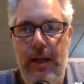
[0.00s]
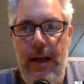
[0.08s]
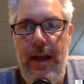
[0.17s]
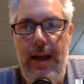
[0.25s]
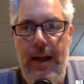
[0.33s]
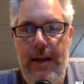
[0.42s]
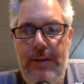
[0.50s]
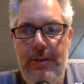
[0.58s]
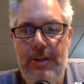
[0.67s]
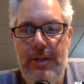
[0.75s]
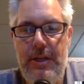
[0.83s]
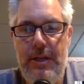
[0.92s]
And
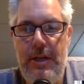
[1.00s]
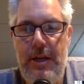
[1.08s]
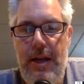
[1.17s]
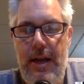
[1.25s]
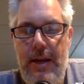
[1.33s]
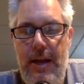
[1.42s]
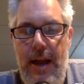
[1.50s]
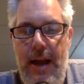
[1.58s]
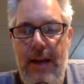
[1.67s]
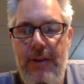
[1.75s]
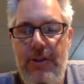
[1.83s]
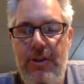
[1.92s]

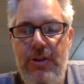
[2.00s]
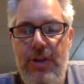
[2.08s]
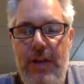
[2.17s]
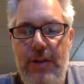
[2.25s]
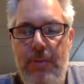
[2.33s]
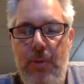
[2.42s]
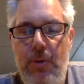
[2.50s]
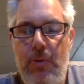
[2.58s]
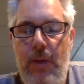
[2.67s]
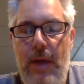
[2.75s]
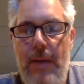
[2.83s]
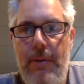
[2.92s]
had the Jets pulled a
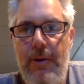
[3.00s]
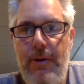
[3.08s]
rabbit out of